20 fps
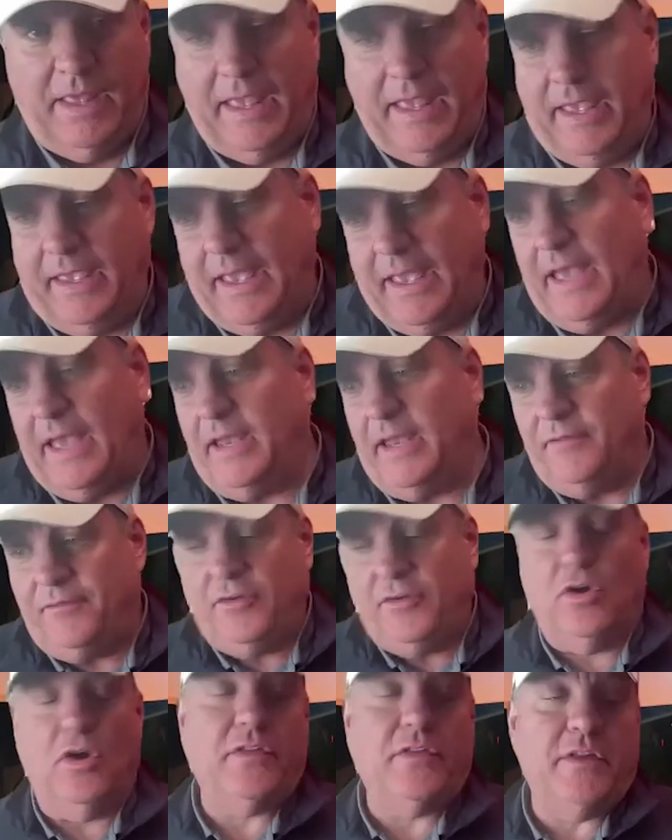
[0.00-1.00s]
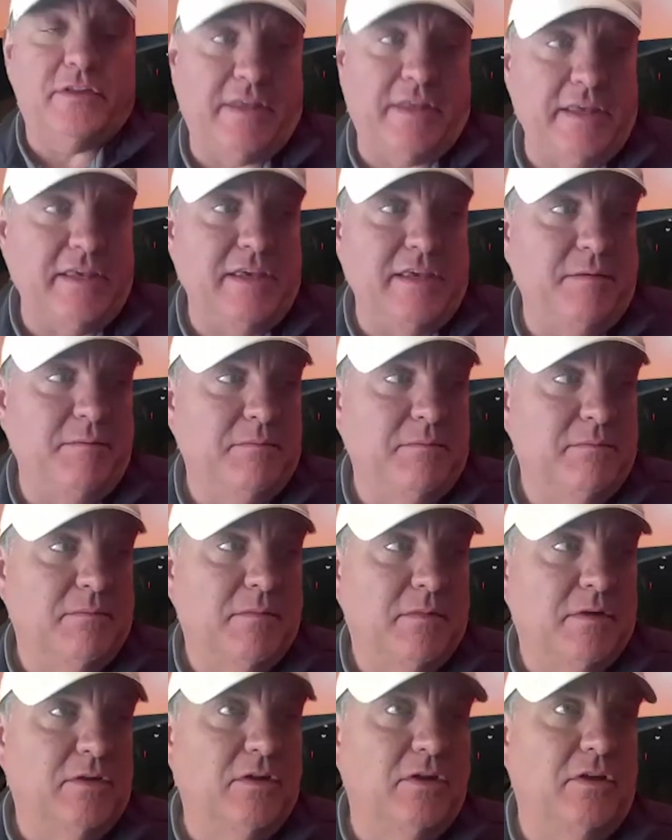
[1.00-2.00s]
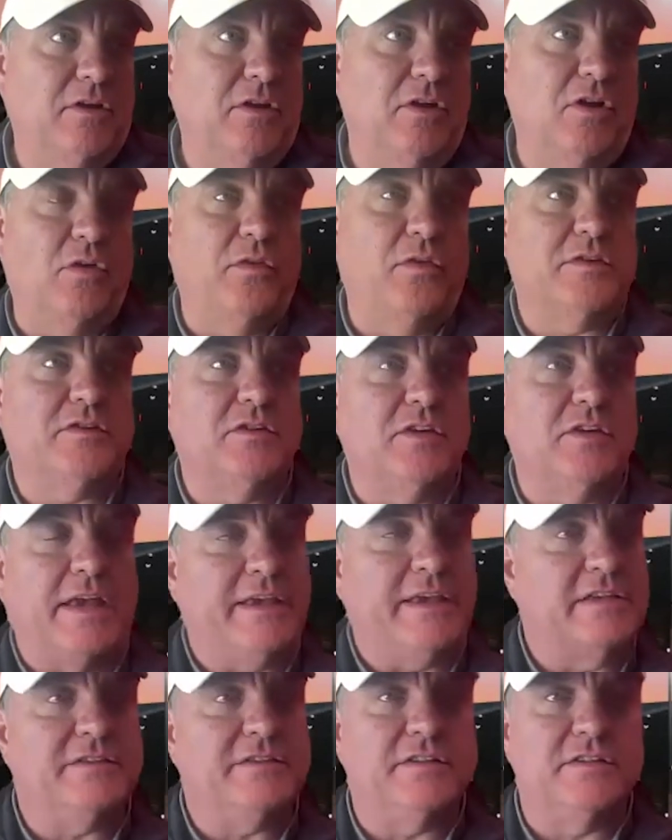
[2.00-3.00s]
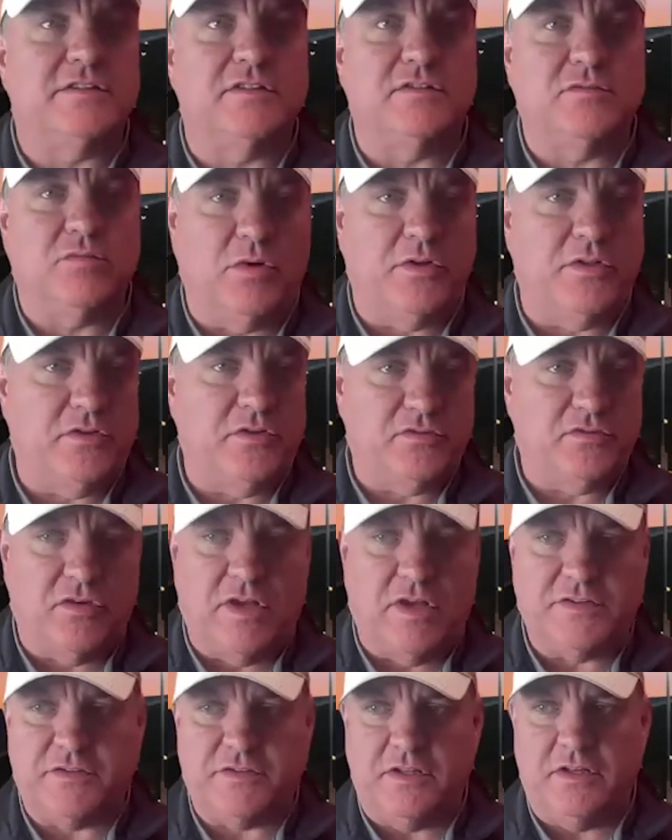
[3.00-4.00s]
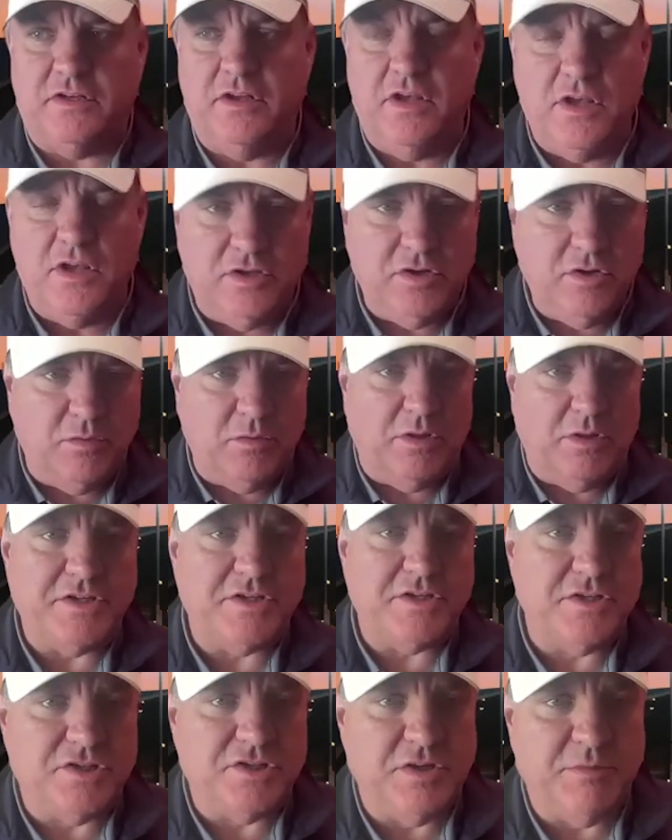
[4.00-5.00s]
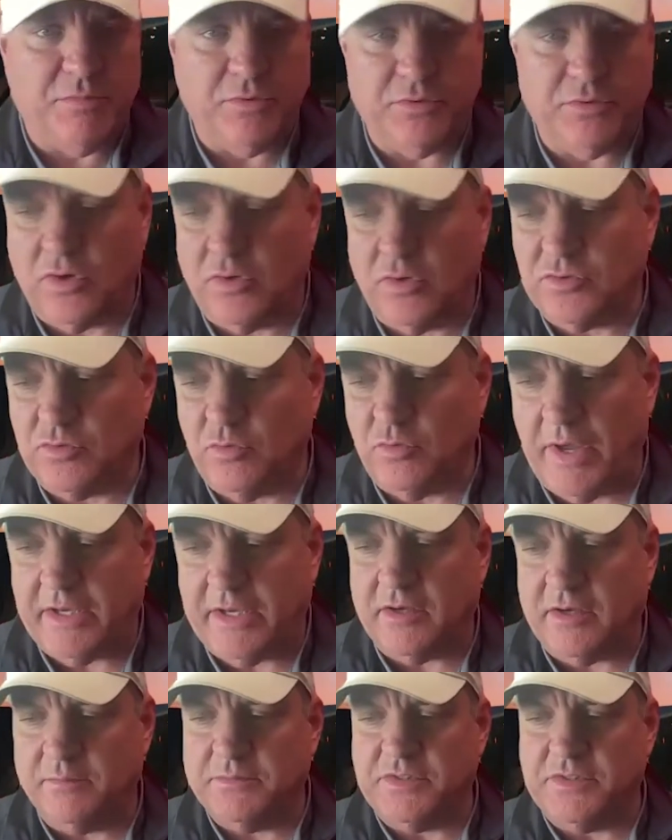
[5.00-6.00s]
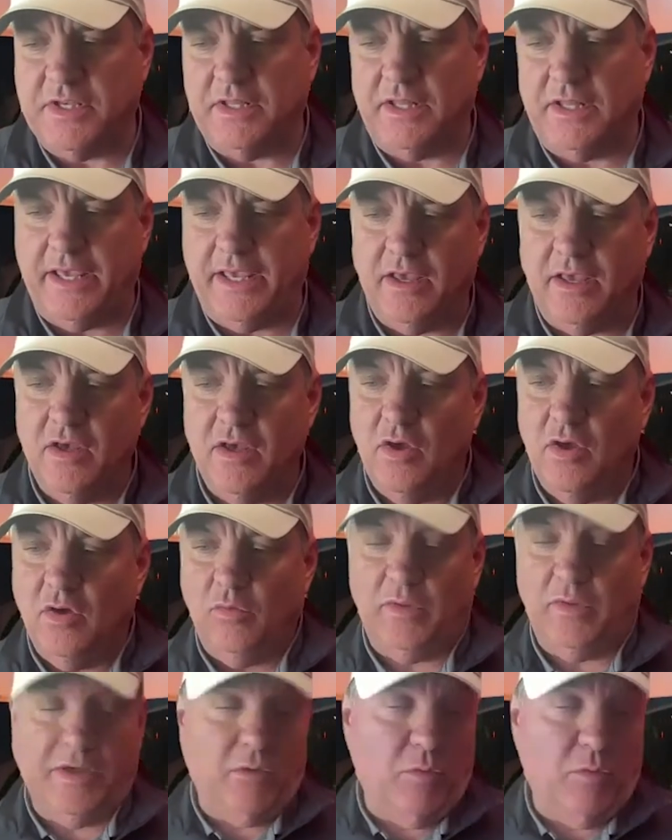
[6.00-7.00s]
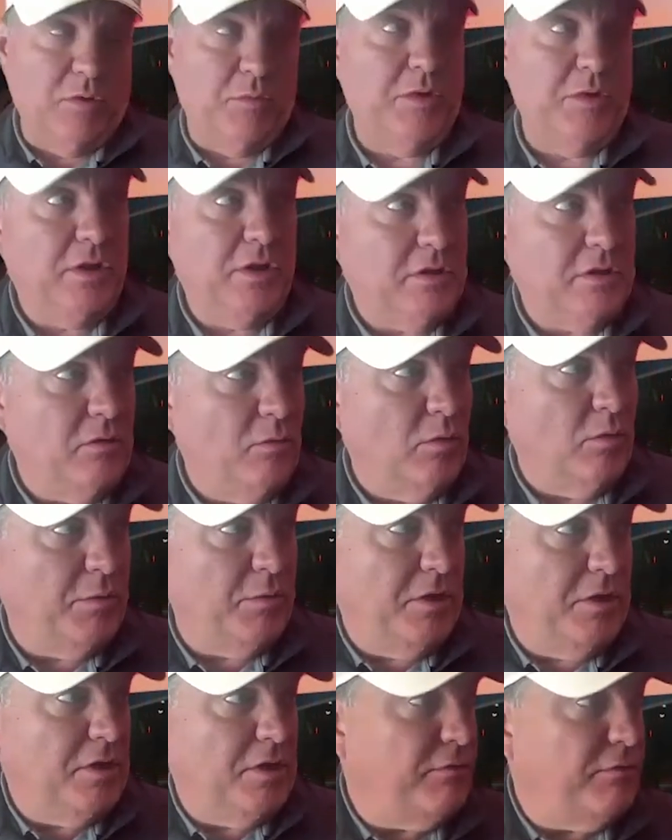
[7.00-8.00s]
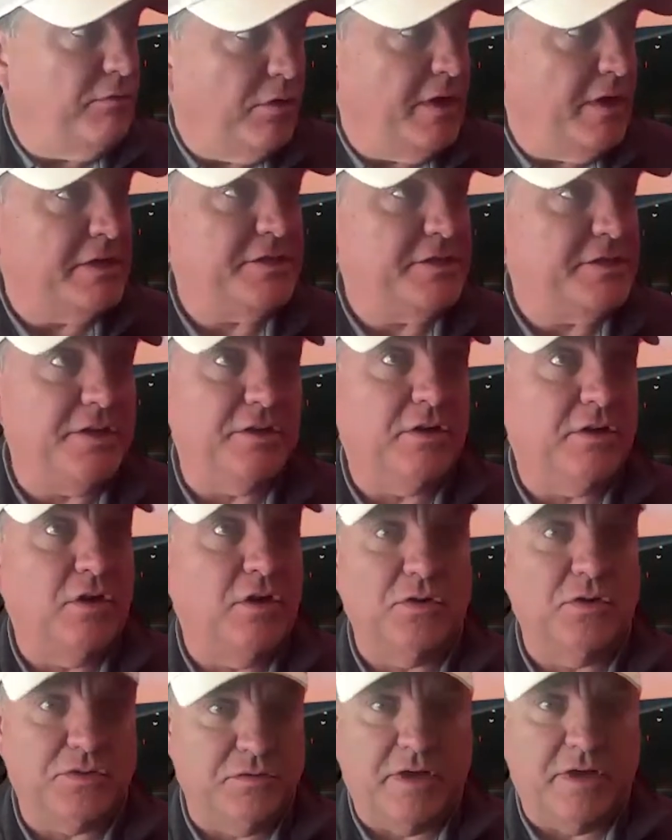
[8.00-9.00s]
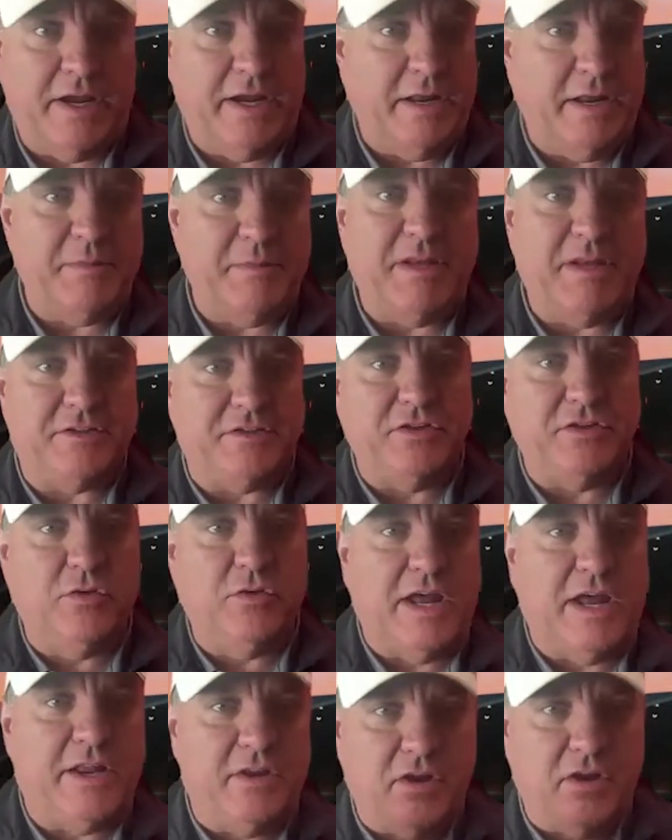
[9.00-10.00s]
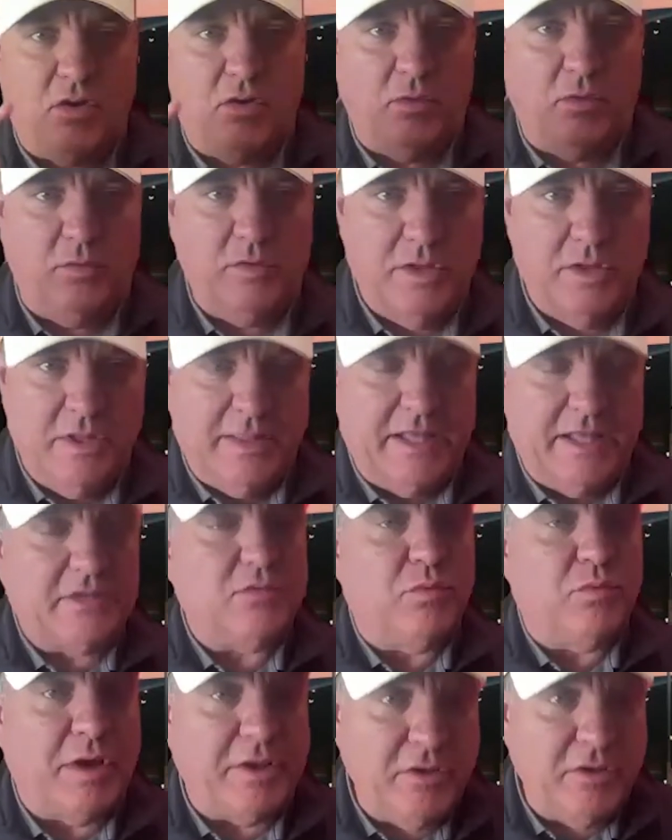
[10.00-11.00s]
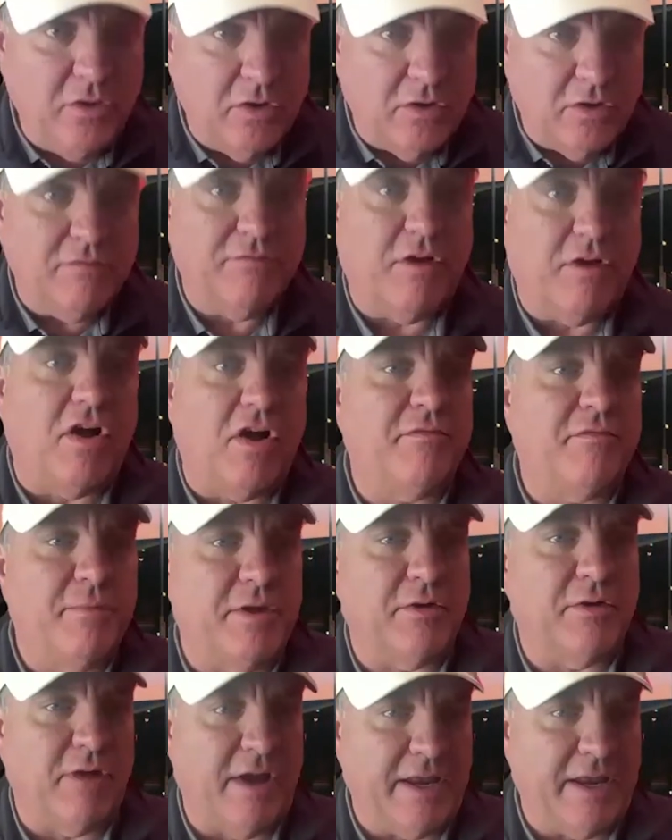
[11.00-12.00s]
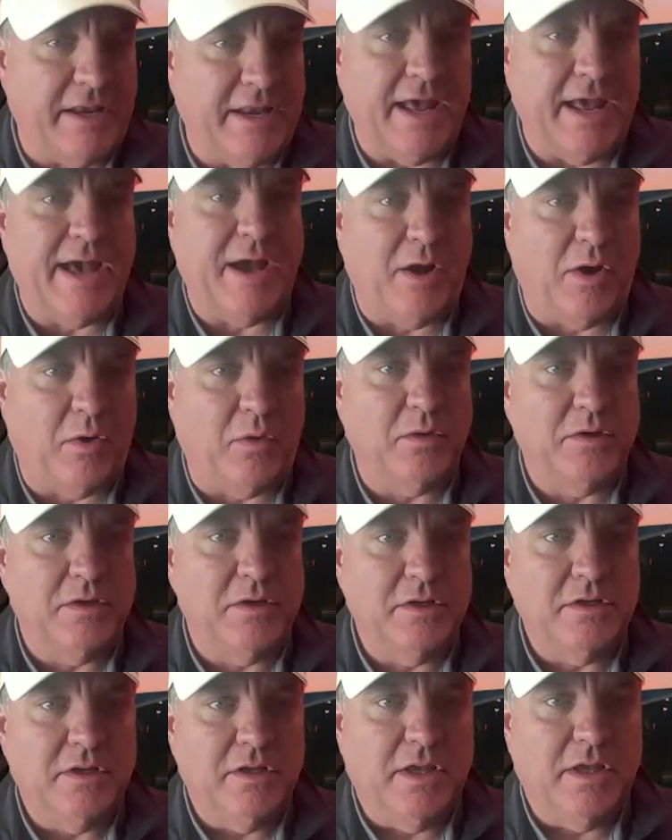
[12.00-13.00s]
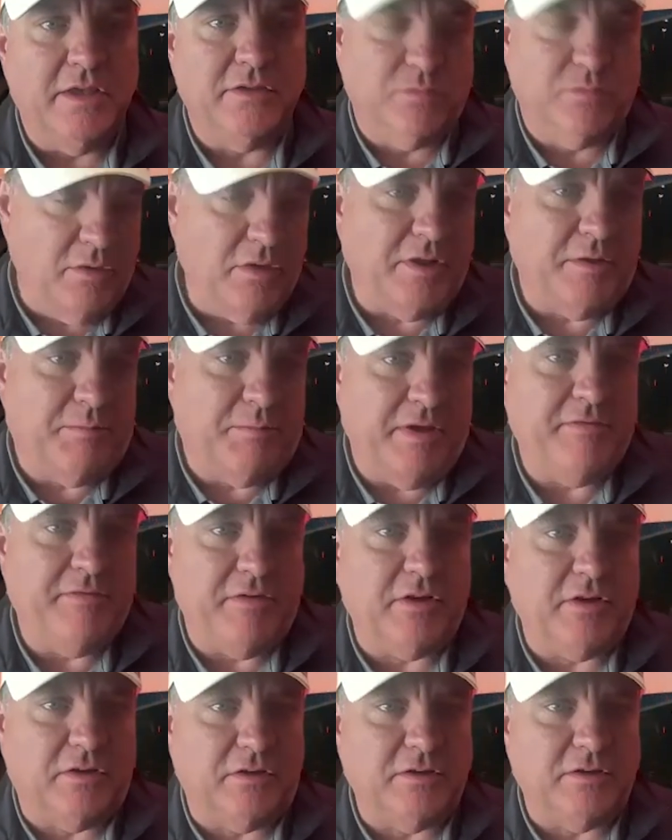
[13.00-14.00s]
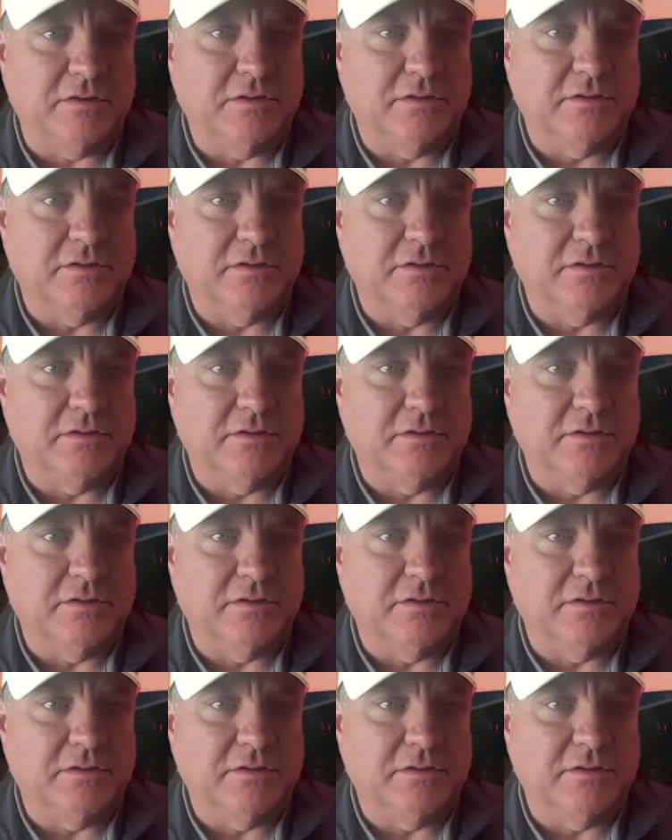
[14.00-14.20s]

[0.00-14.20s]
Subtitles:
Yeah. And if you're on the team, you know, this is, I guess this is where the trust and your relationship with Coach White comes in. Like, what are we looking for next year, Coach? Right. I mean, it's, you got to know, that's why your involvement right now is really pivotal.